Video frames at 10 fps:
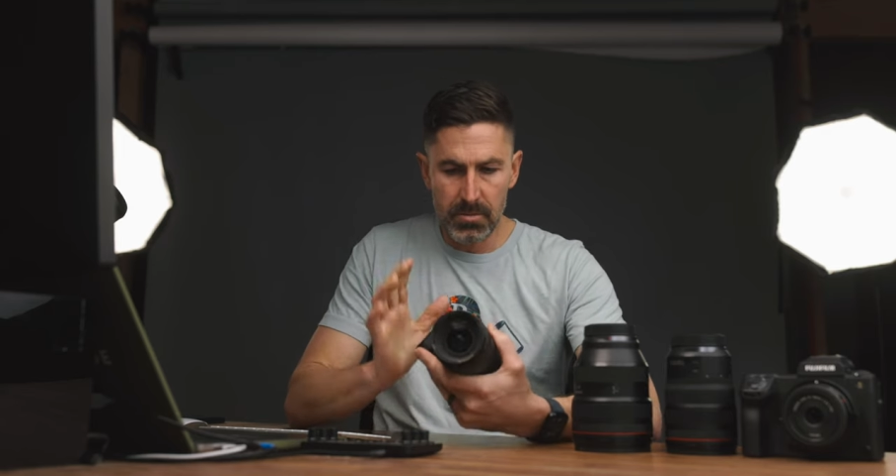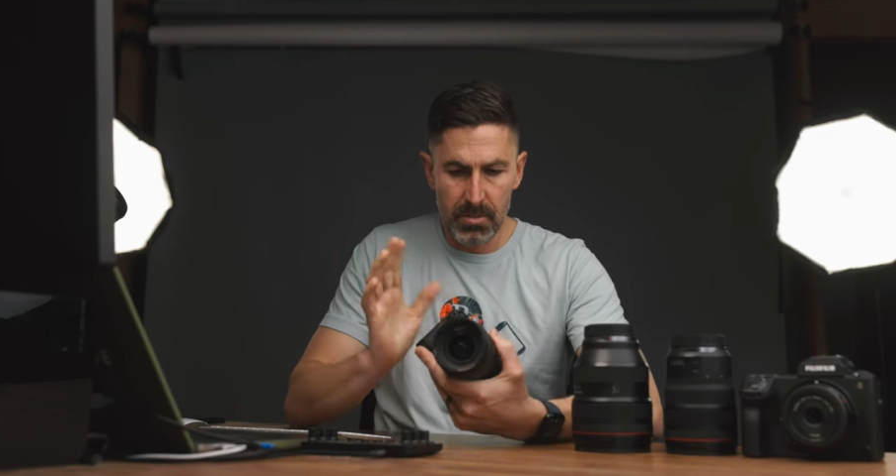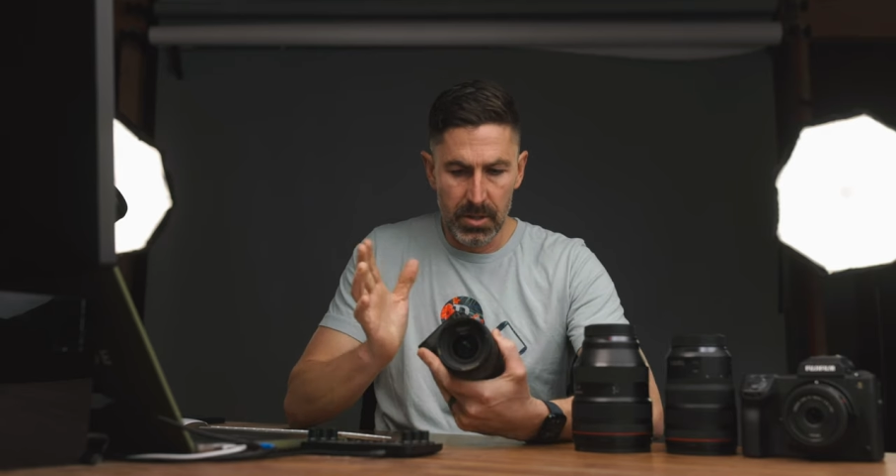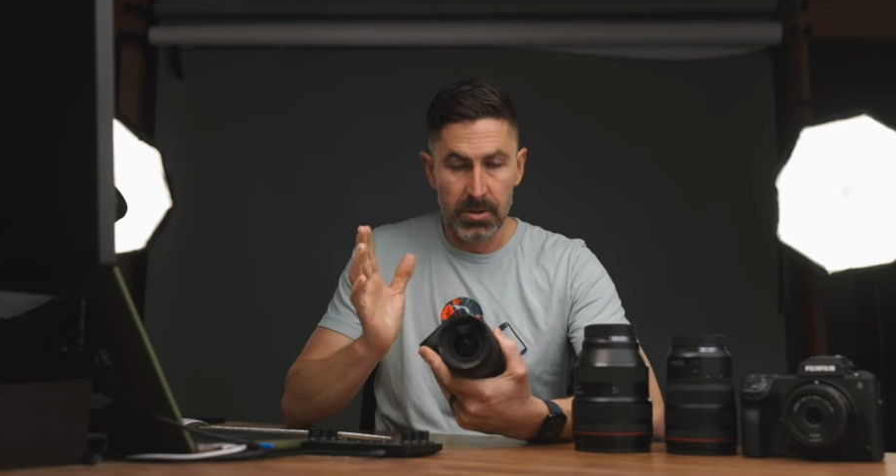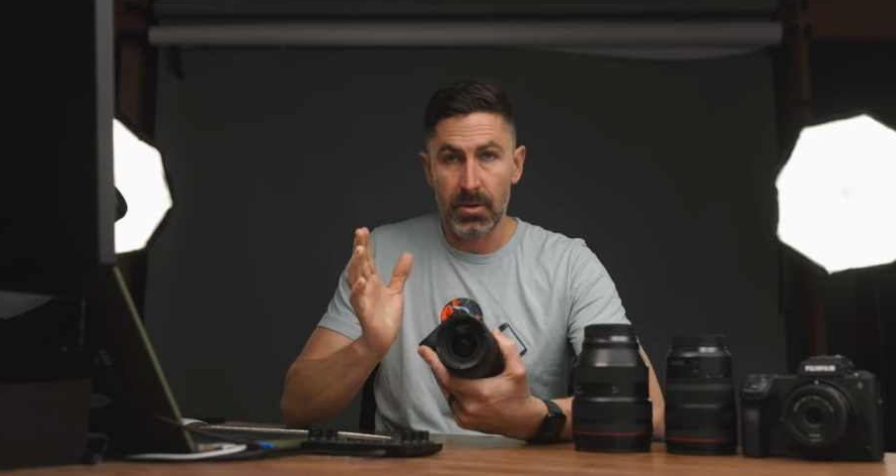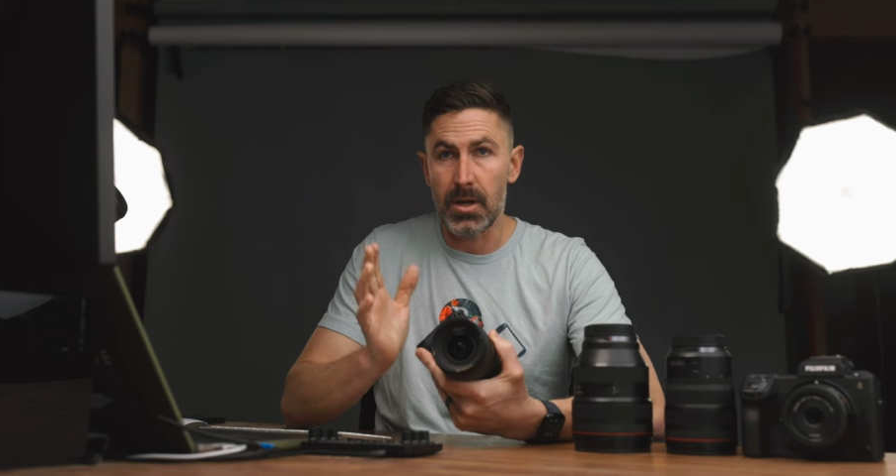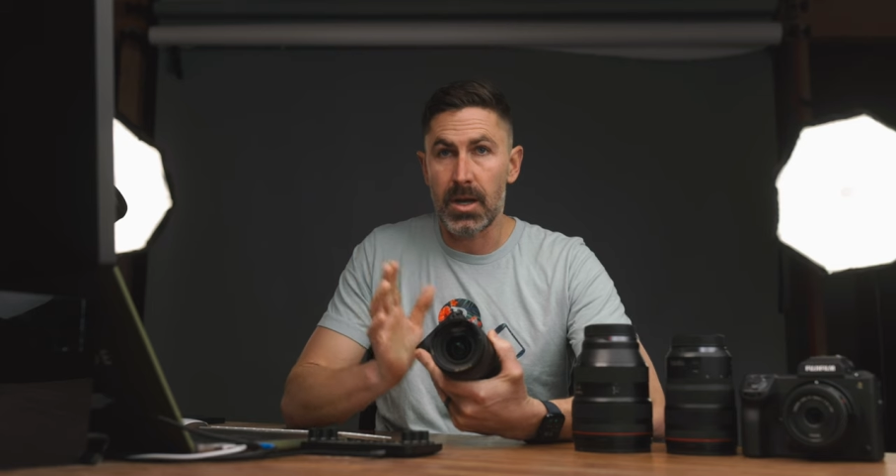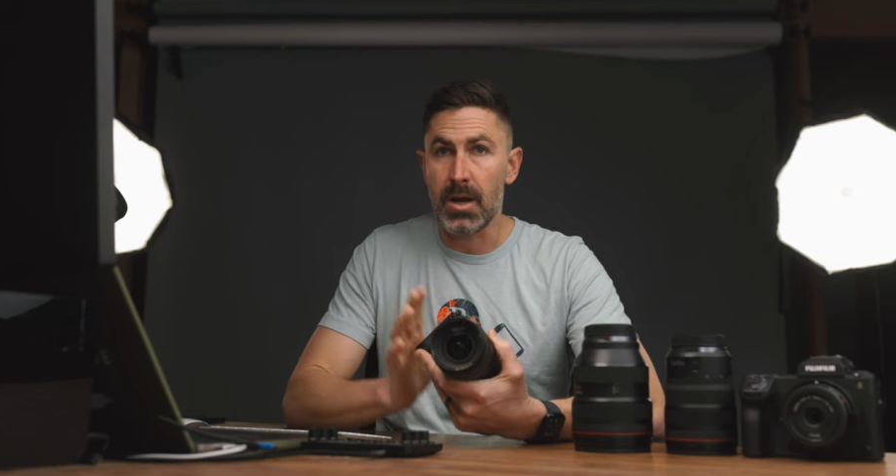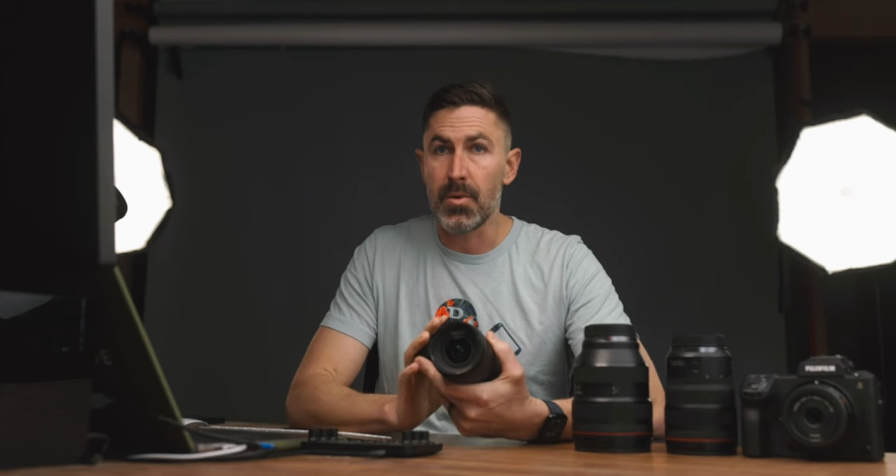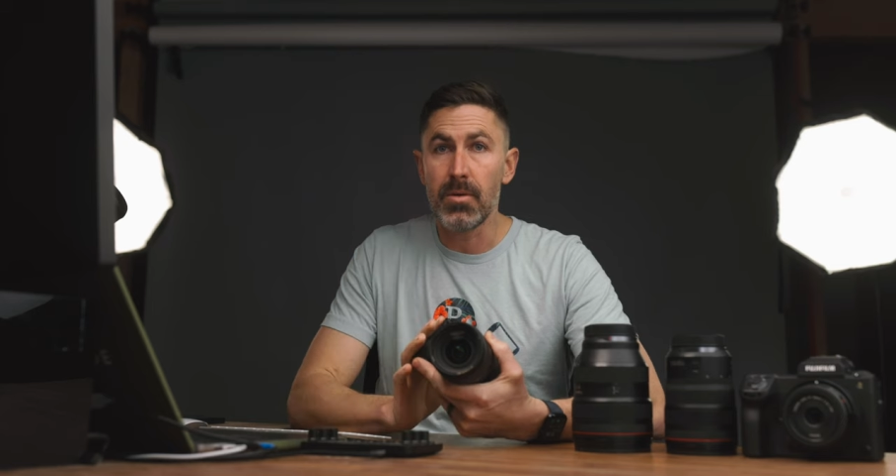it's a great
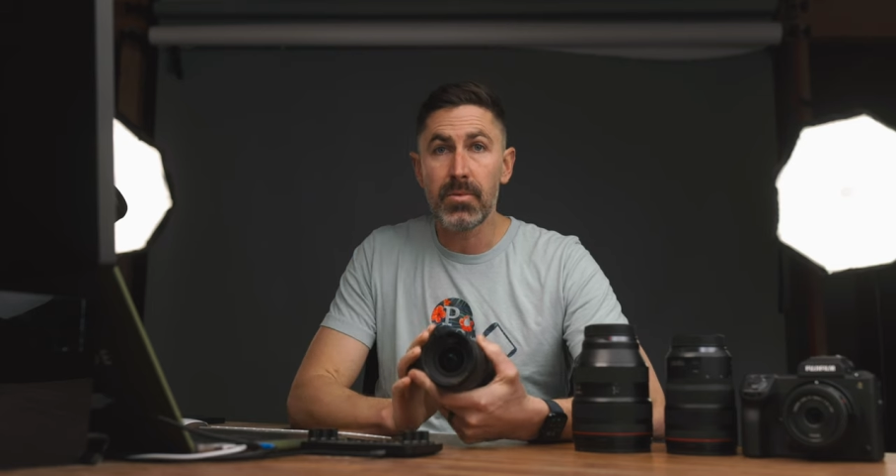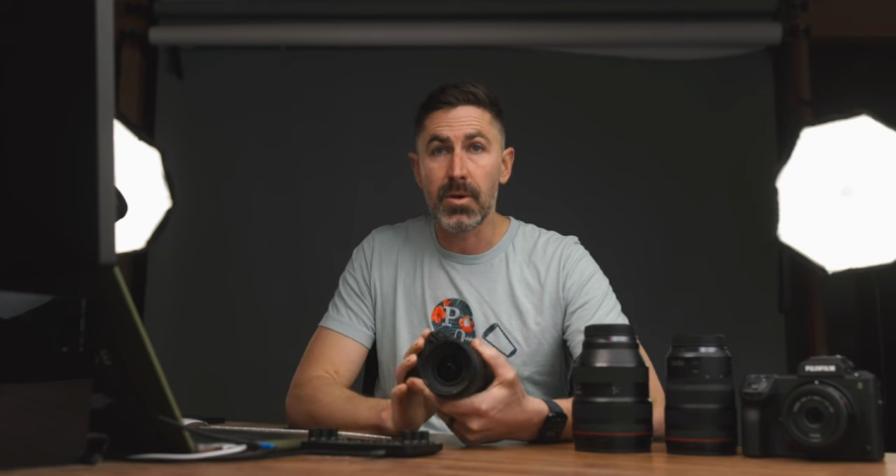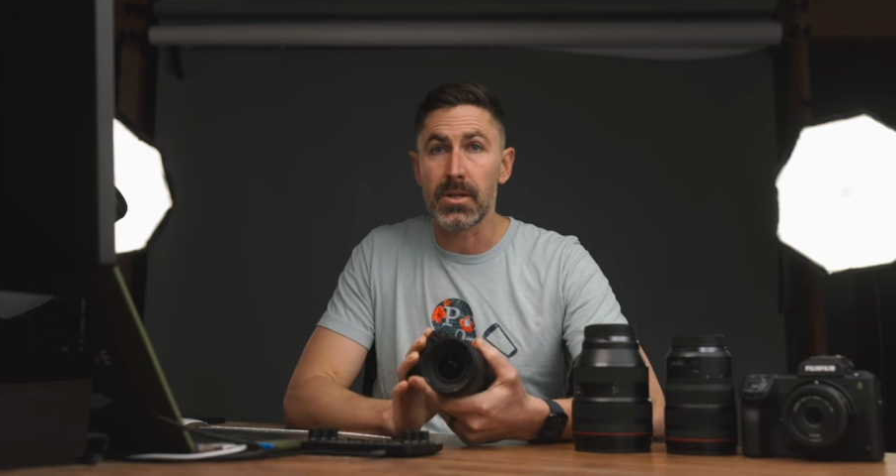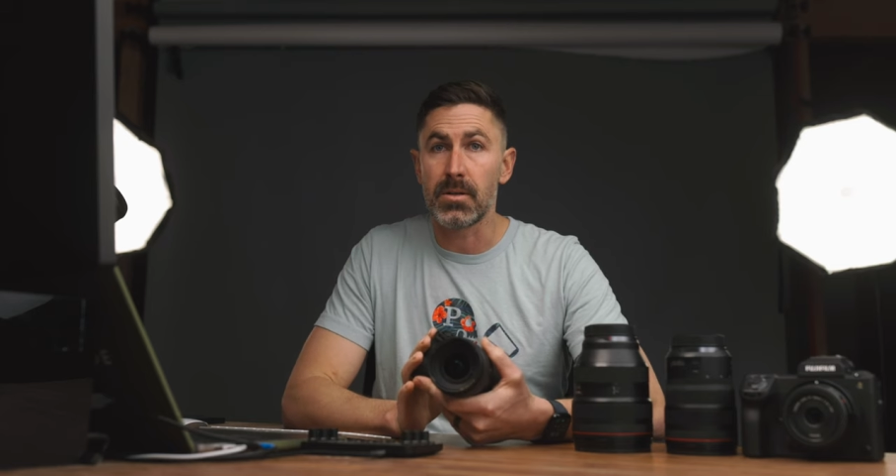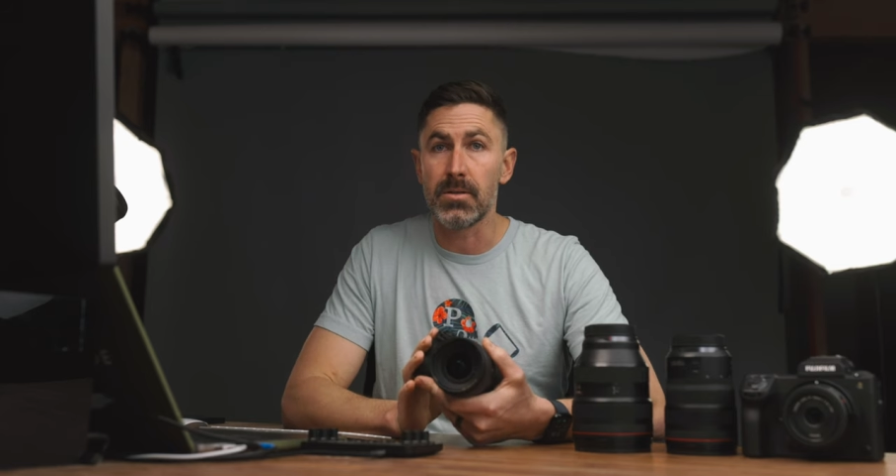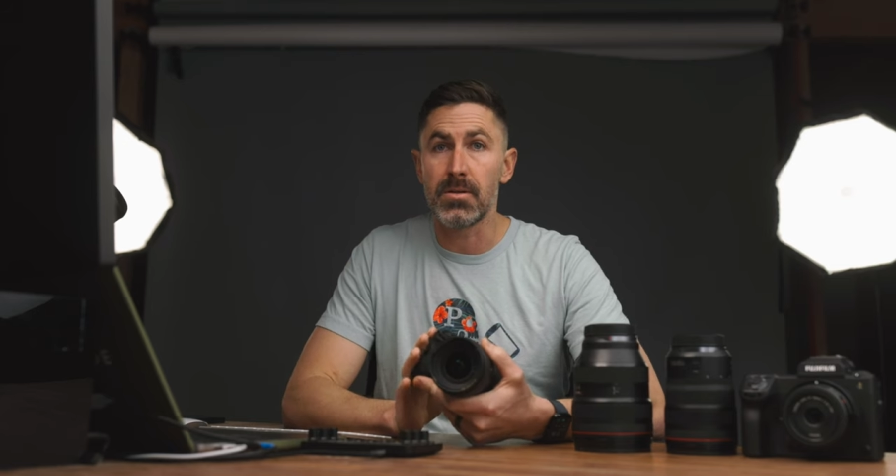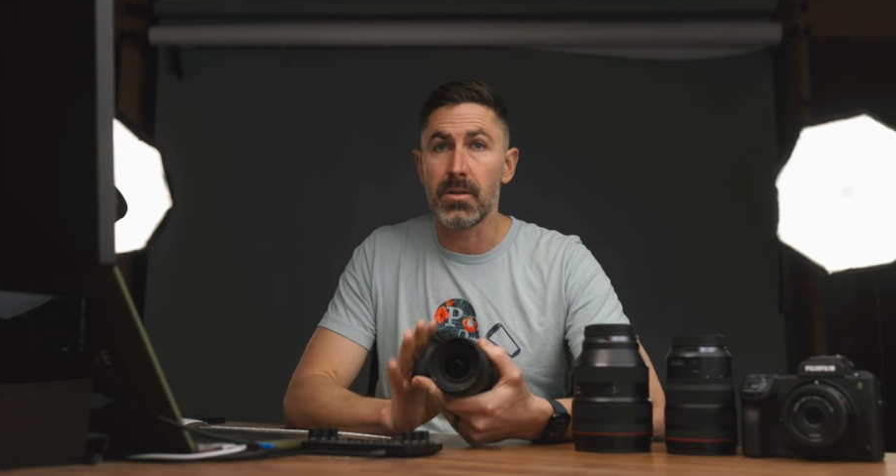camera, great sensor.